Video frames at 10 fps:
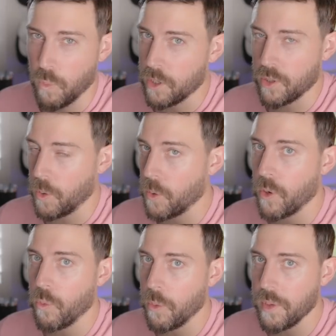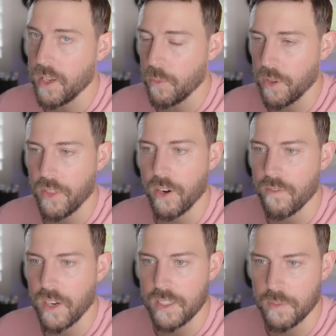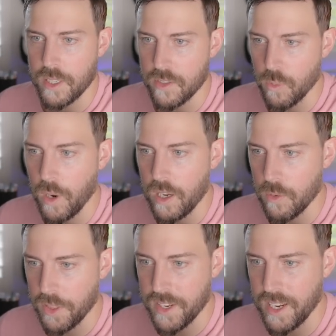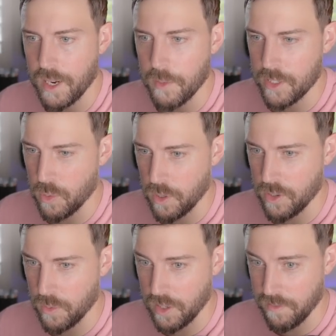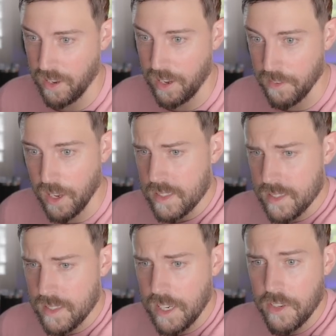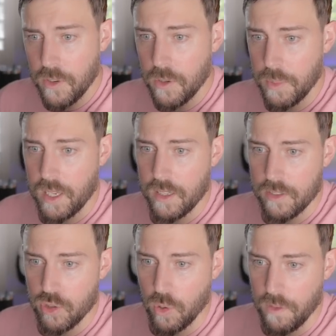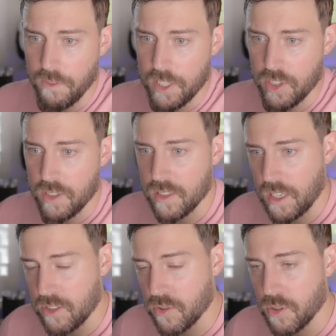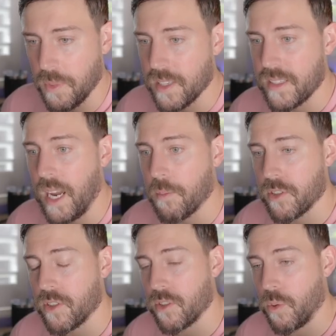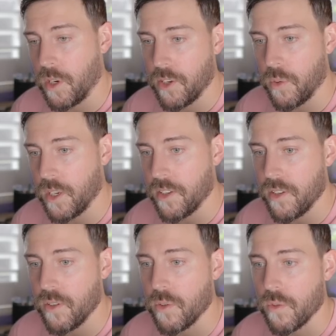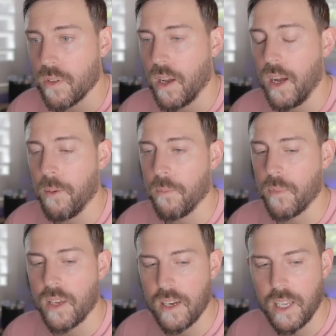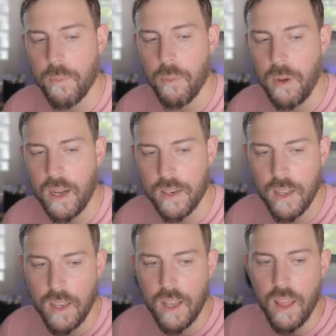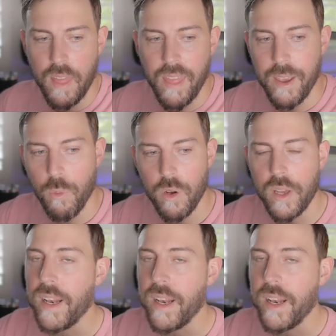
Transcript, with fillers: where Toyota will be with their investment as well with the timeline 2025. And stay tuned because the joint venture is scheduled to be established in 2022. Um, you got to keep in mind they will